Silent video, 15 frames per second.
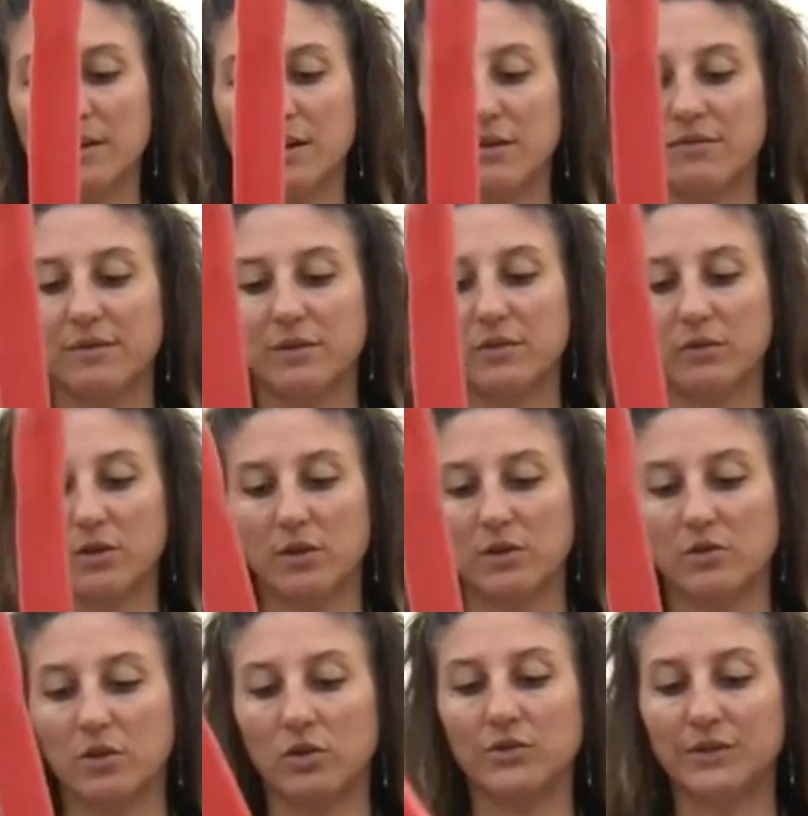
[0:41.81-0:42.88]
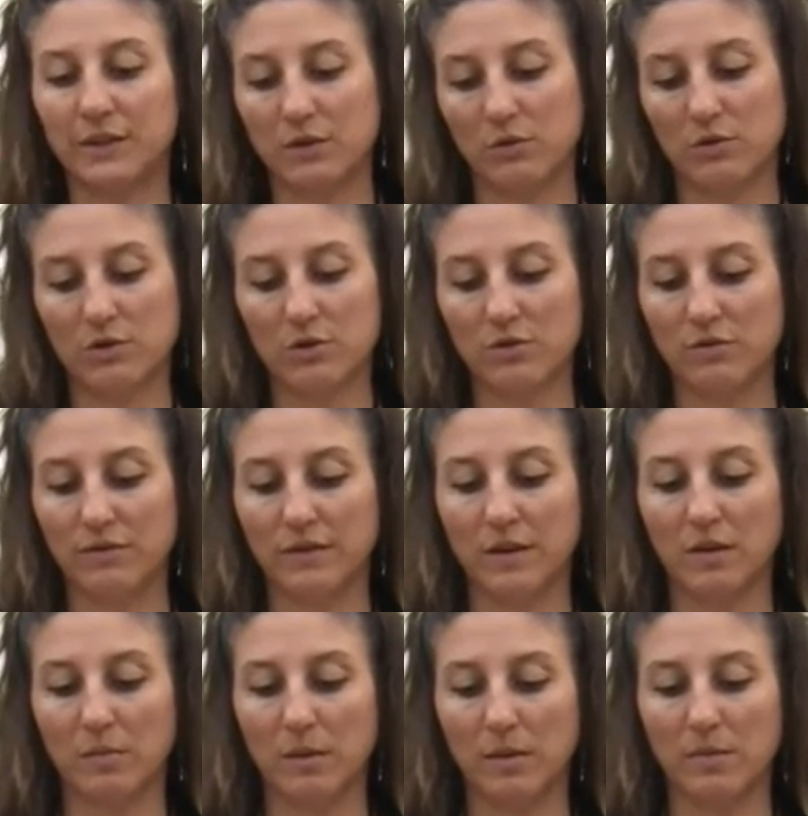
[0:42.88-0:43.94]
here. If it's for an adult, I do a two
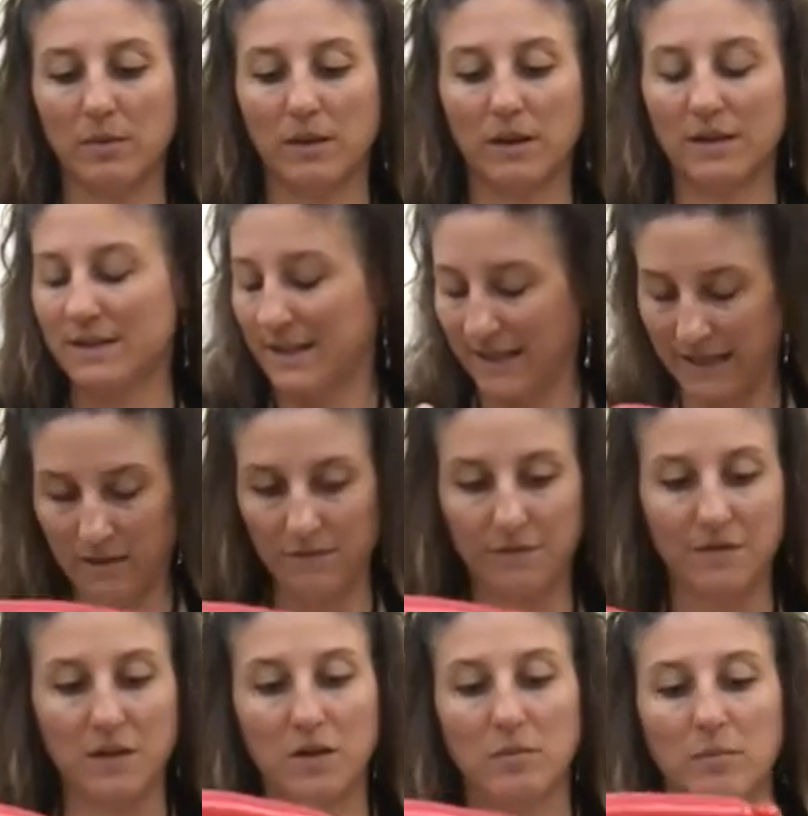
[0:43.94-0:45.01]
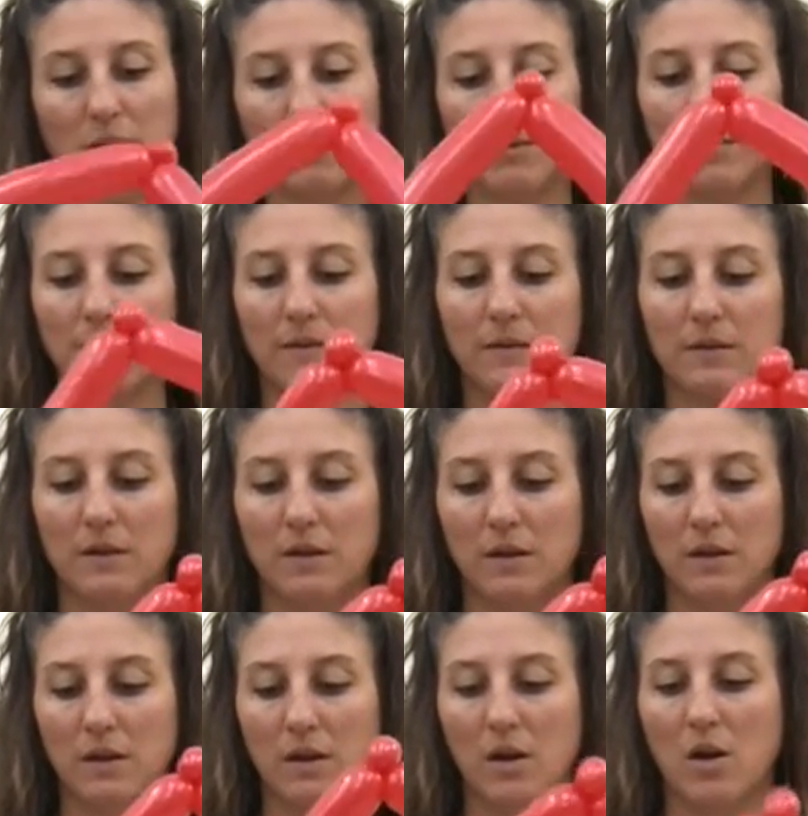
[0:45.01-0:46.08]
finger bubble, a 10 finger bubble.
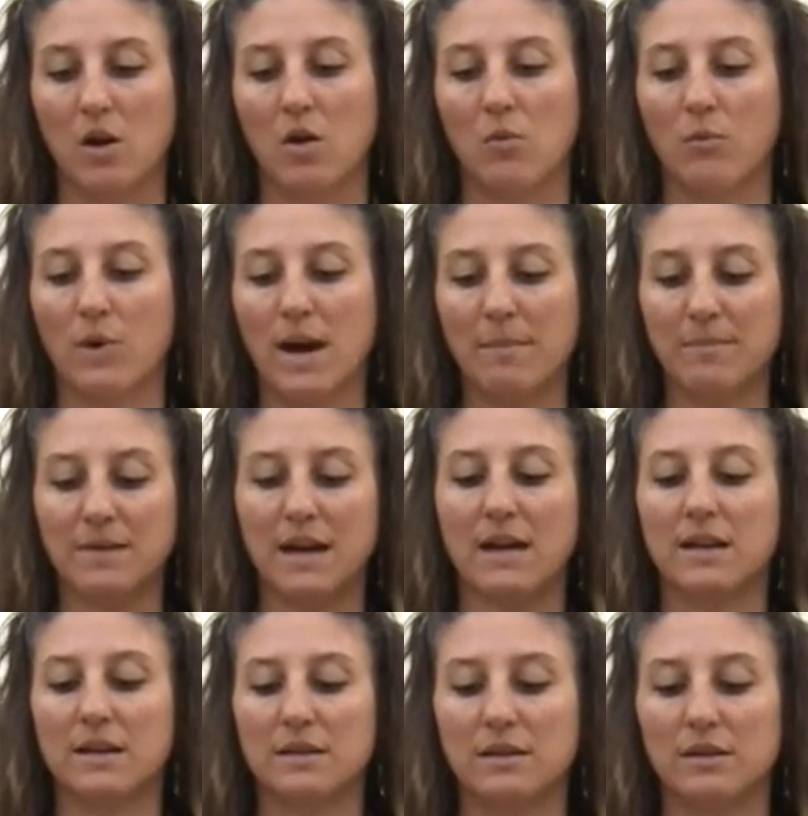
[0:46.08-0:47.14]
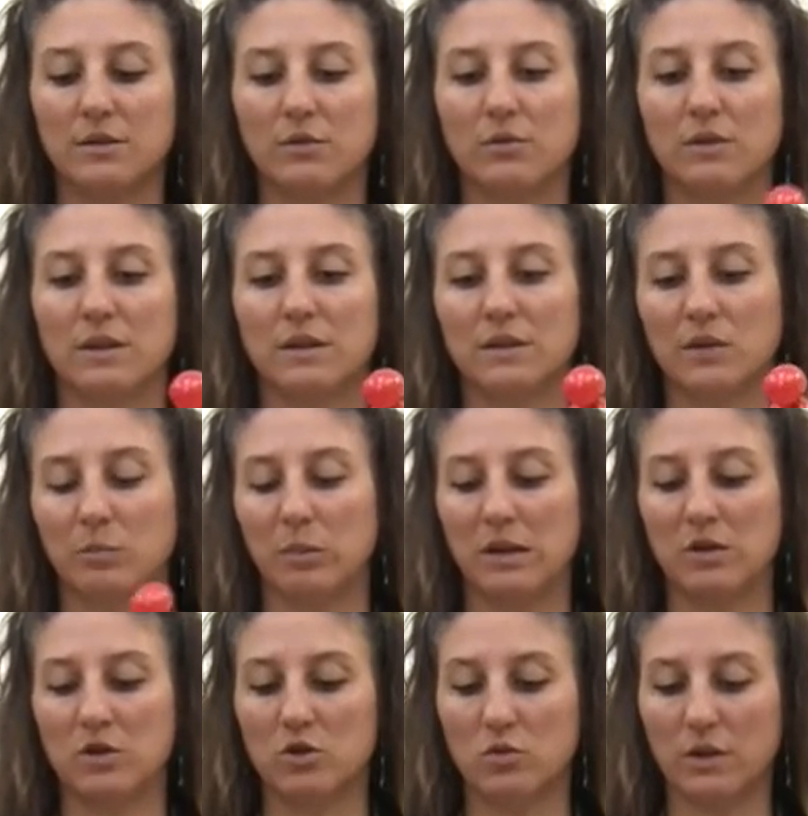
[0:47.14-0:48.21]
Wrap that into this
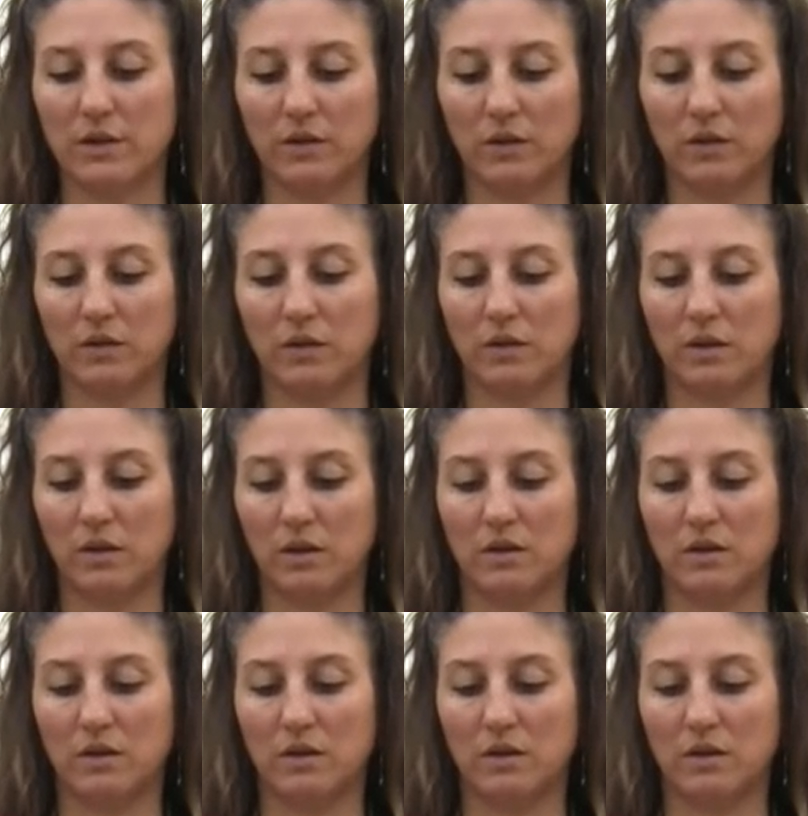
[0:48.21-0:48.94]
pinch twist.